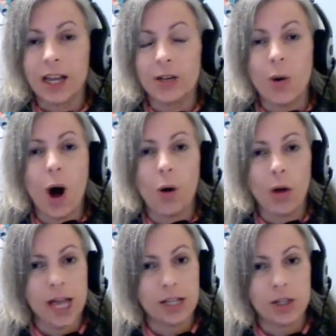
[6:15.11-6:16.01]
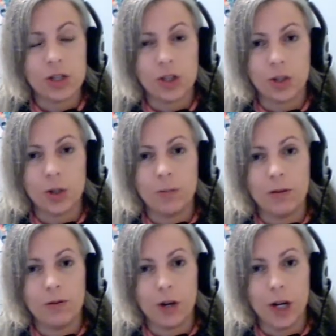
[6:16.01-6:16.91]
You always should
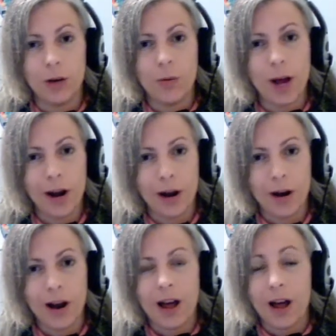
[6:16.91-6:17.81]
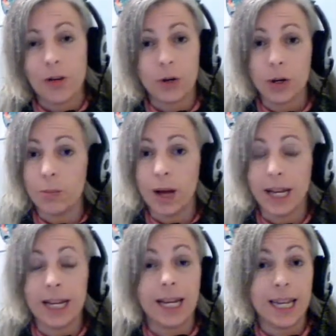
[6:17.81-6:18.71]
be very aware of what your
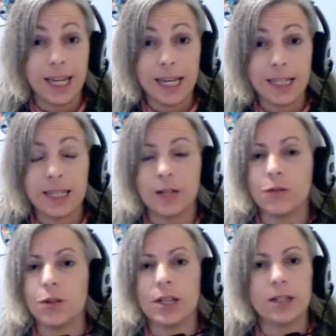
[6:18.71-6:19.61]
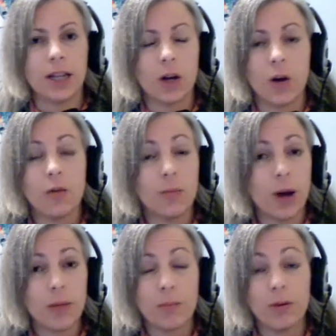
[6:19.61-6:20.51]
body needs, and if you need to let go of a
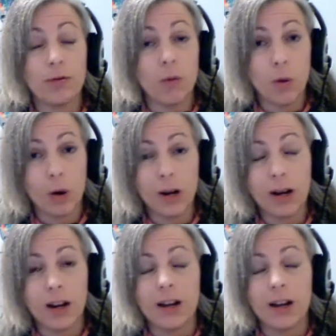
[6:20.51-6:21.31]
breath before